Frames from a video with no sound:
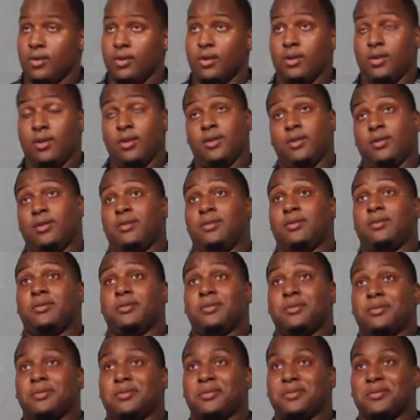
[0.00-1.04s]
I mean, of
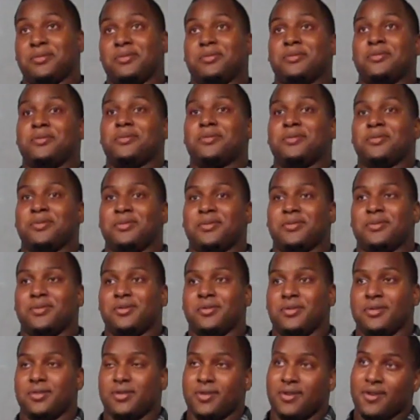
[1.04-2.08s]
your class? Is Braxton the
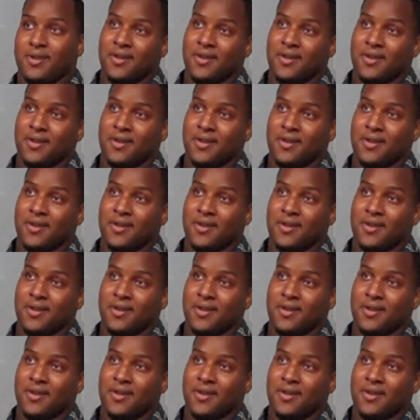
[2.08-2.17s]
leader?